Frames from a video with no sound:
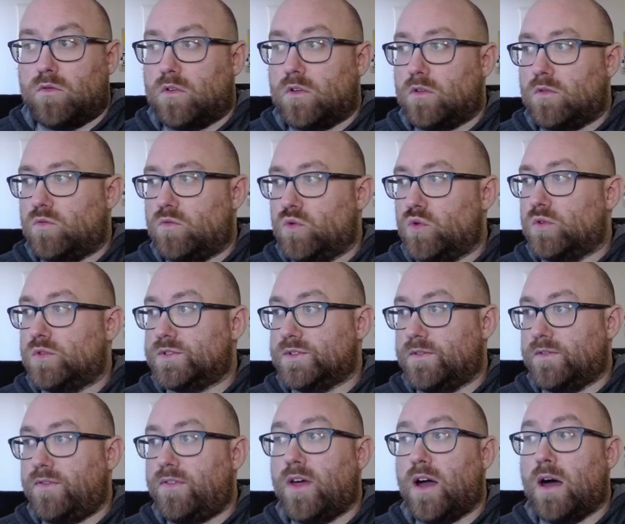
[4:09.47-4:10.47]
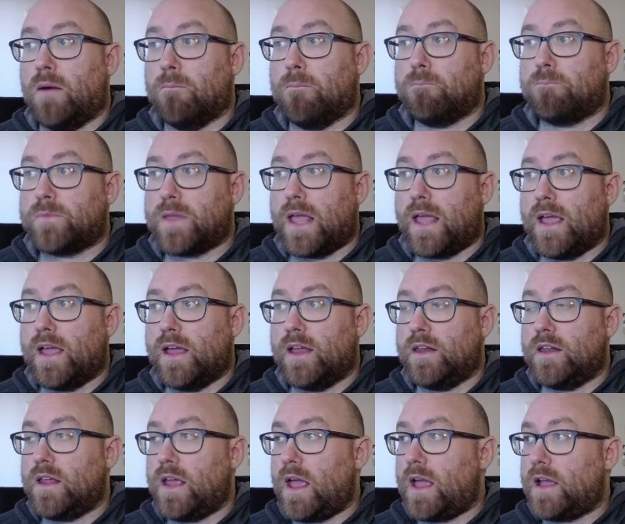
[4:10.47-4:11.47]
rules of thumb.
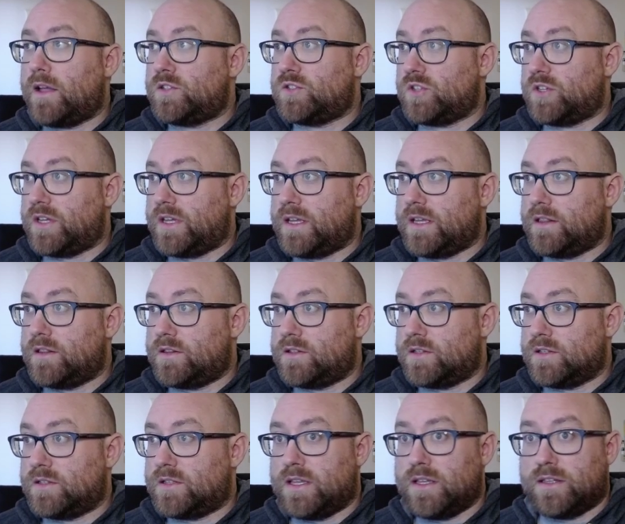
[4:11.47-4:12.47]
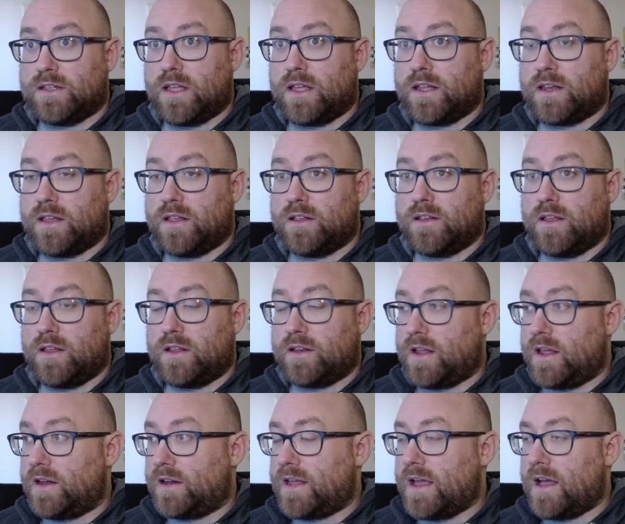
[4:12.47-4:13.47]
And actually,
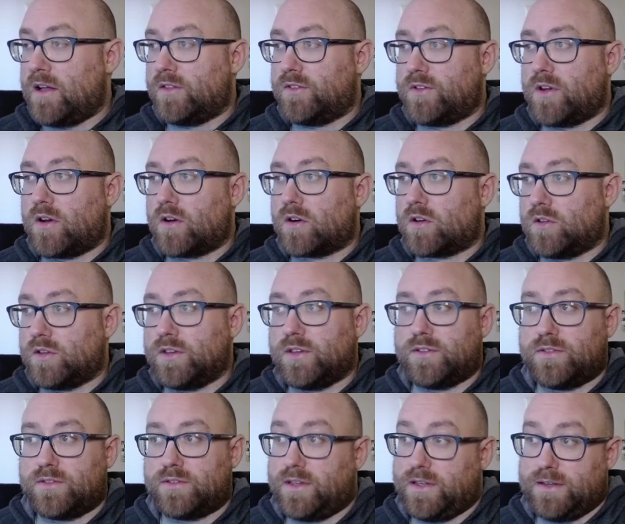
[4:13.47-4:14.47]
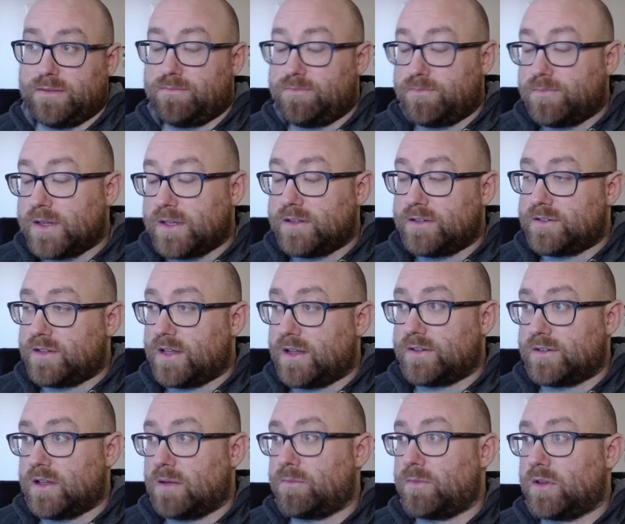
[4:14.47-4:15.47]
in Colin's article, he
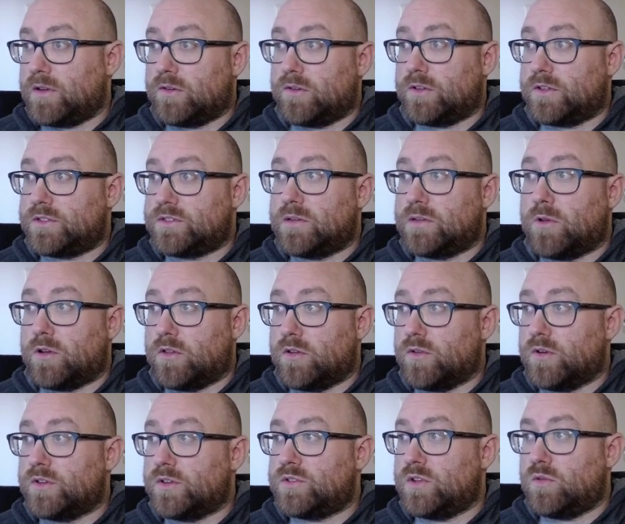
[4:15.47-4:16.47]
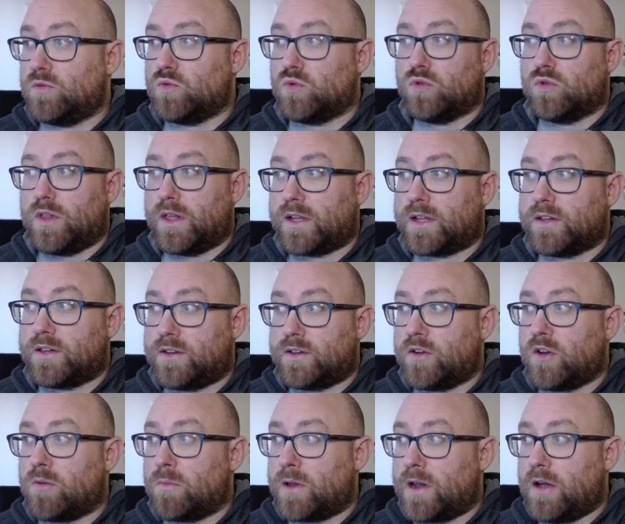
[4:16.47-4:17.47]
says something really similar. There is no rule that could
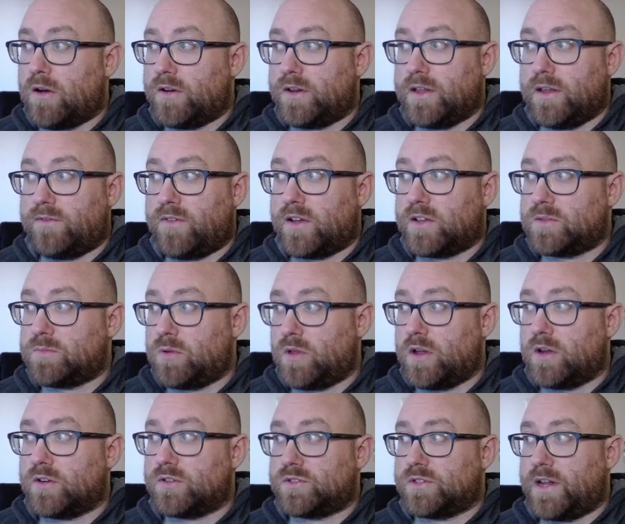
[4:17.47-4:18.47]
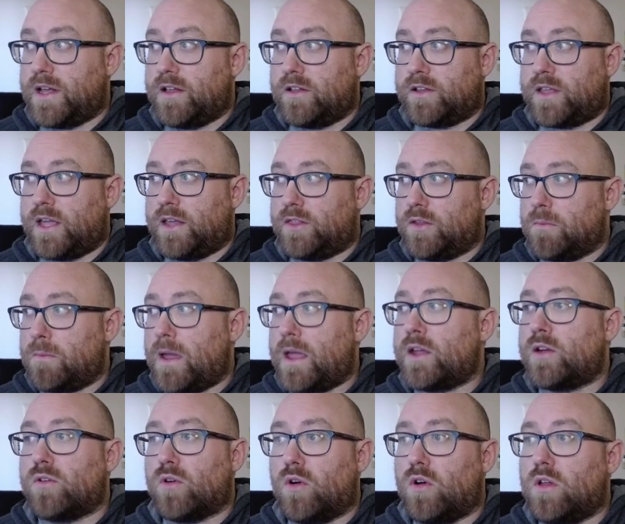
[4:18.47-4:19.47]
determine how a DFS player should allocate their
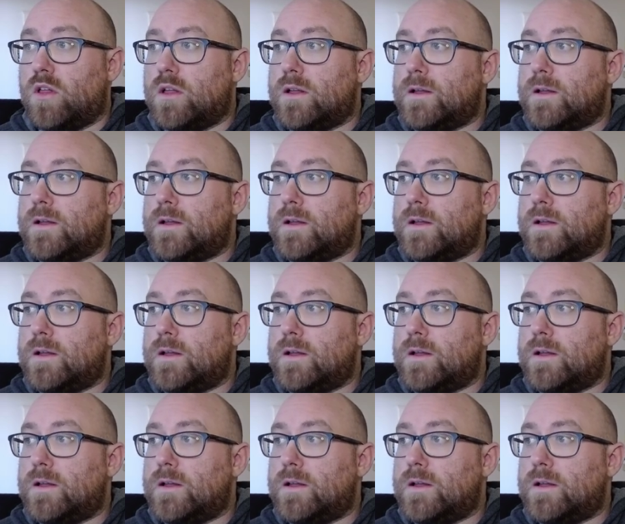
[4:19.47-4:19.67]
bankroll.